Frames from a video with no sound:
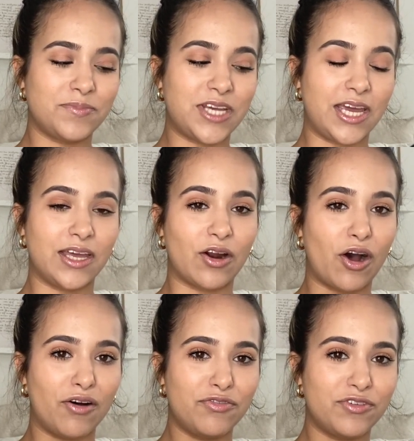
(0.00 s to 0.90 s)
take it
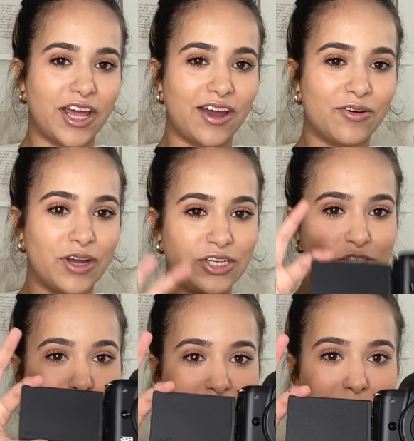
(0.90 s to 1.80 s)
off like and
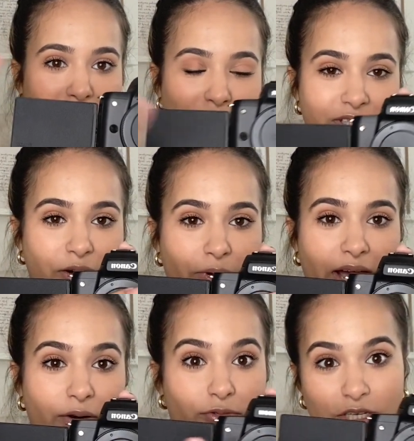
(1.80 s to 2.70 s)
just be backwards, that way I
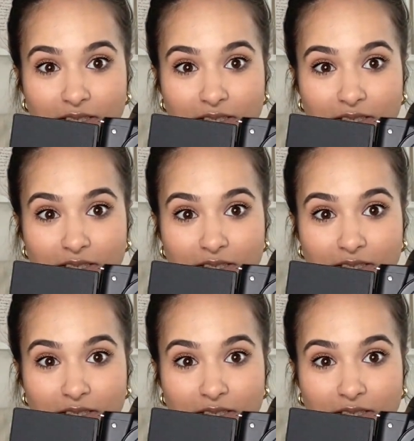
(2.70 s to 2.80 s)
don't look